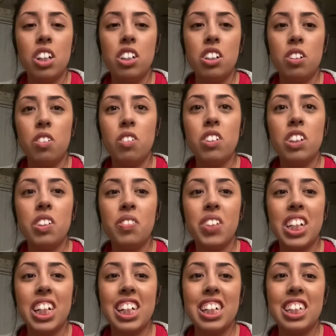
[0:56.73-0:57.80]
only
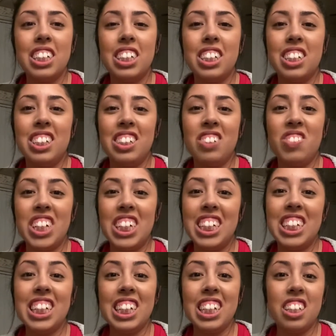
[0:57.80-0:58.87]
because my
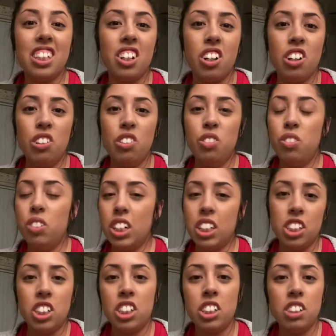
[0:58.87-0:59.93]
teeth are really
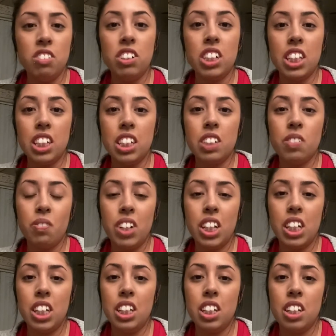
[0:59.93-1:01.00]
shifting this
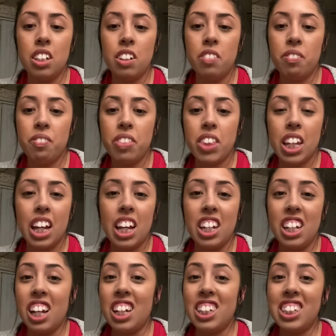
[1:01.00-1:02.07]
month and
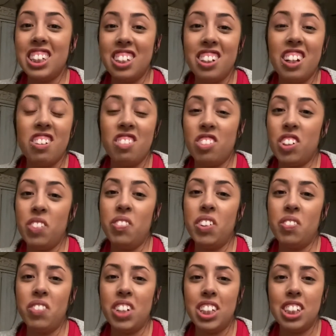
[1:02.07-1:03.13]
I still have 3 more
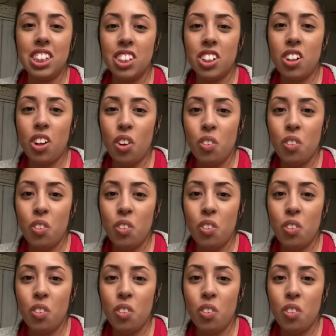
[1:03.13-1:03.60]
months to go.